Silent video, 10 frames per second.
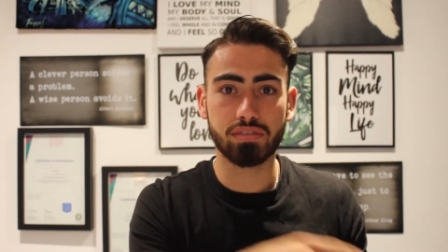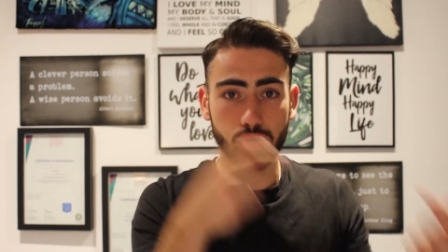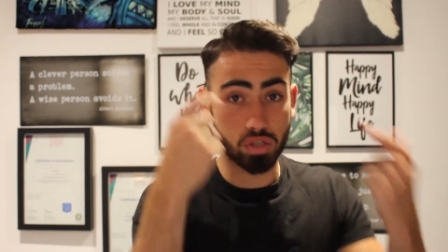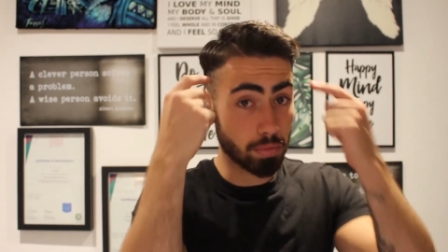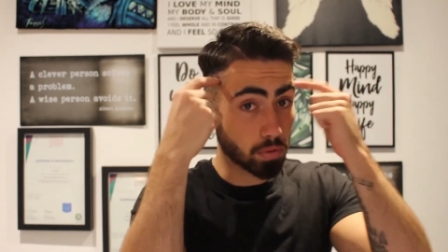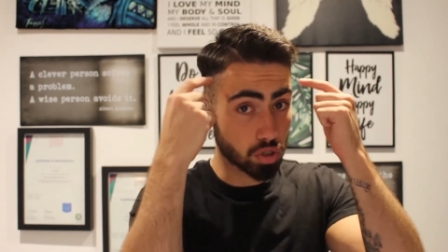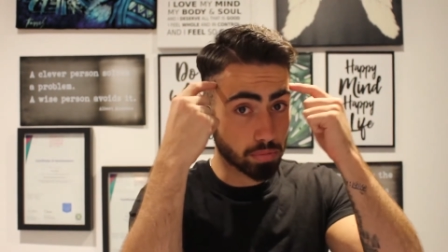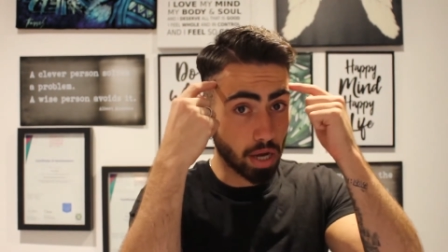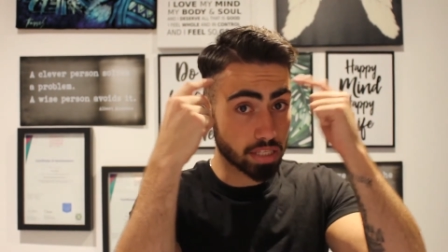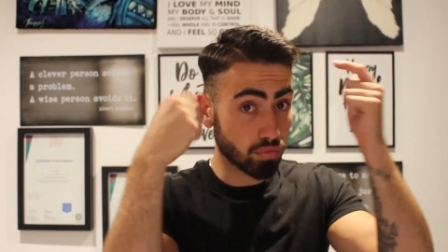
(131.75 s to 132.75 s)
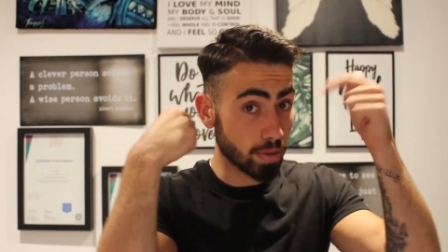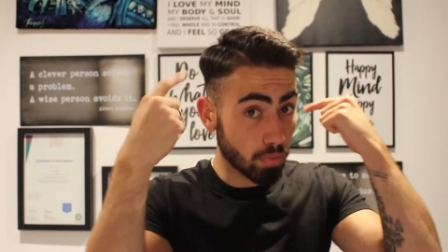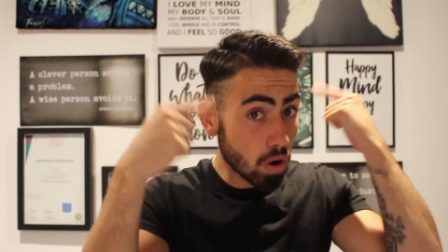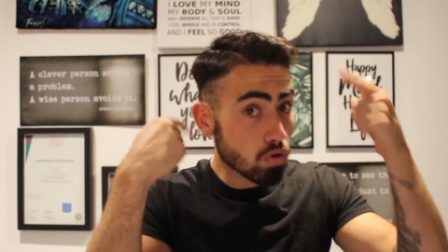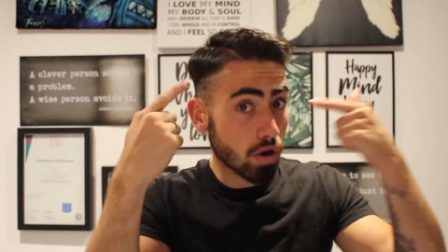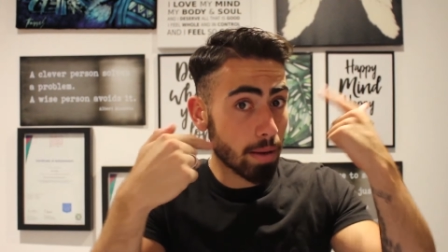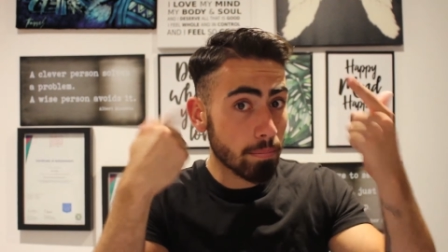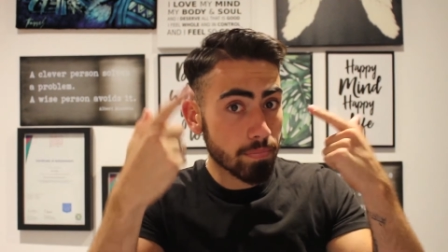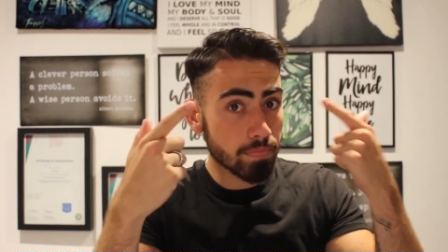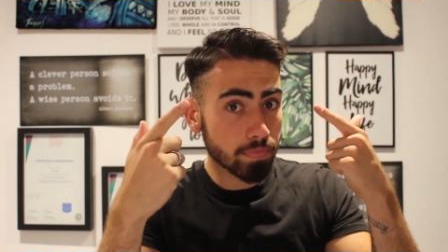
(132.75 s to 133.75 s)
for your subconscious mind to
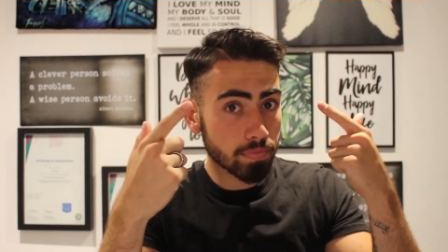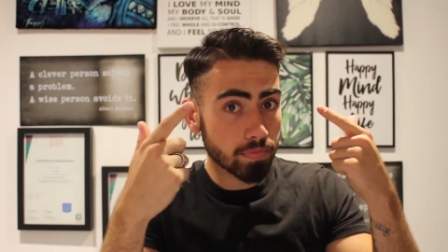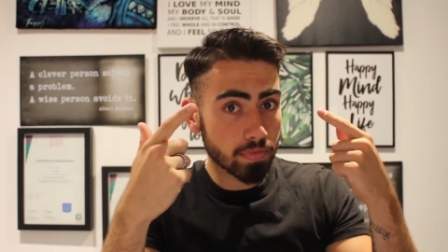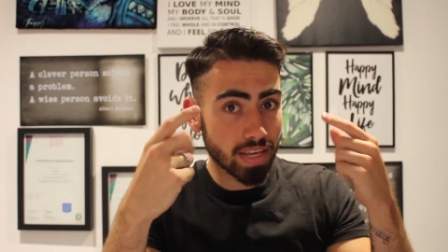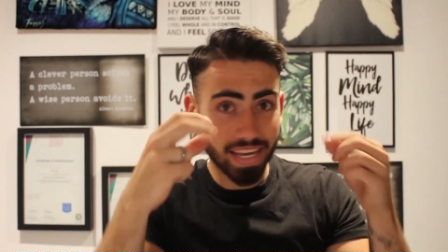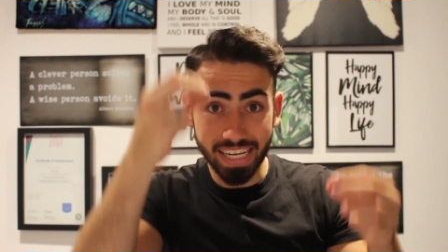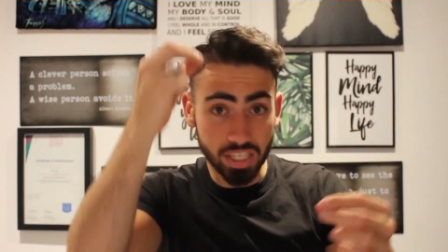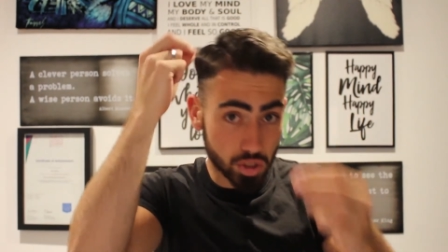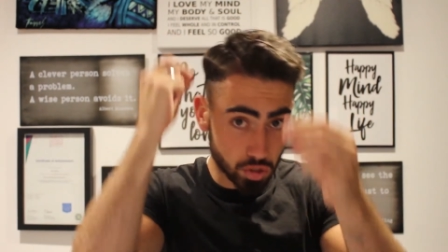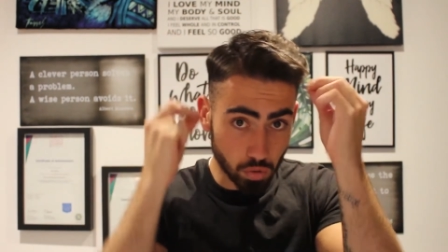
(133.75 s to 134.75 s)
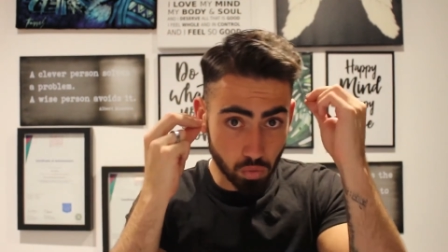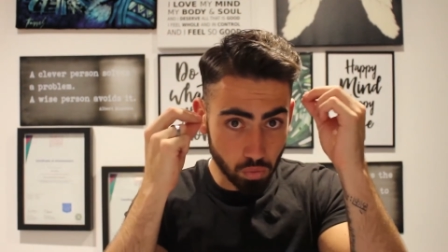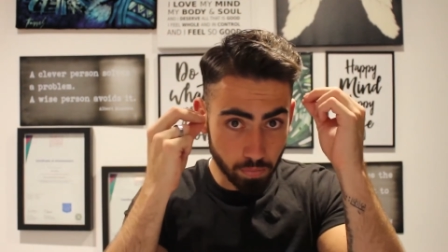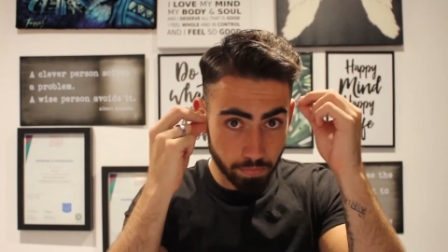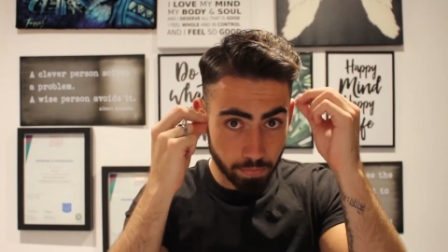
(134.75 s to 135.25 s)
reprogram, install,